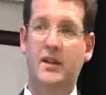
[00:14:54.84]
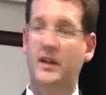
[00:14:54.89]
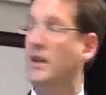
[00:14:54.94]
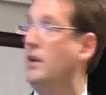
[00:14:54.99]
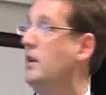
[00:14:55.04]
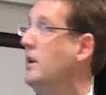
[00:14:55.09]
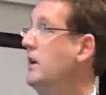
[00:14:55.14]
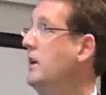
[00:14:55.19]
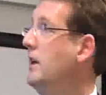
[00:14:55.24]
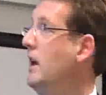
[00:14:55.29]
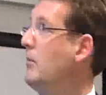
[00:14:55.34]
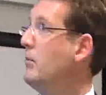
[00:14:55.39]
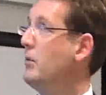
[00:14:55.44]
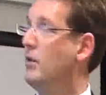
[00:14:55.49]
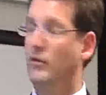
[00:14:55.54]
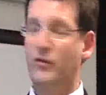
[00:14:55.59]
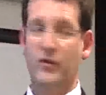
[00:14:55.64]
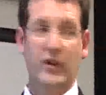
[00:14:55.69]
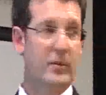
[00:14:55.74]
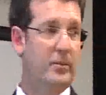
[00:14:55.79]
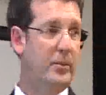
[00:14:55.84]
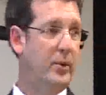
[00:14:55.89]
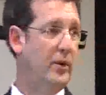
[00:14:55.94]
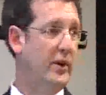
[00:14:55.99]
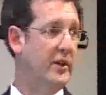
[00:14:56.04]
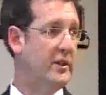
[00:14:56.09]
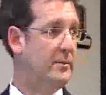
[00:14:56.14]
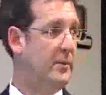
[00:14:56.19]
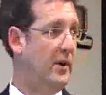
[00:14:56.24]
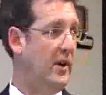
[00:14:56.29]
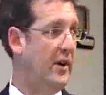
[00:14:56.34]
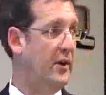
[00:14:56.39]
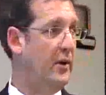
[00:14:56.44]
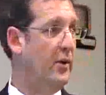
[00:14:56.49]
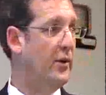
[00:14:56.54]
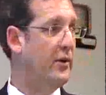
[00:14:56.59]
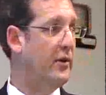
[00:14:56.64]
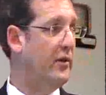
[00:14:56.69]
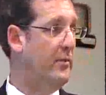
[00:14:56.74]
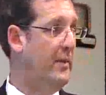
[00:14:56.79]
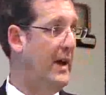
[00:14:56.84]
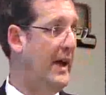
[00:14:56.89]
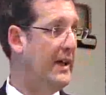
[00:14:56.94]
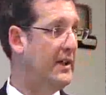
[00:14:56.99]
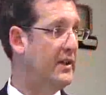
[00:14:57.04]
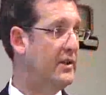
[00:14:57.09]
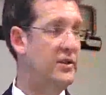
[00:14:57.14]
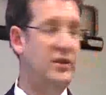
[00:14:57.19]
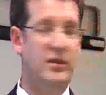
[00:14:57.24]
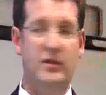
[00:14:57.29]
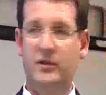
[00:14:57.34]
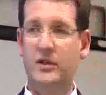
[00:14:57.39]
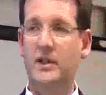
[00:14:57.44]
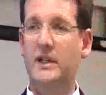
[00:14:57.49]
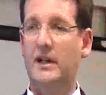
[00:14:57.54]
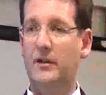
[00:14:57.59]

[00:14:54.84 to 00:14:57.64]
the number of grid points by an order of magnitude,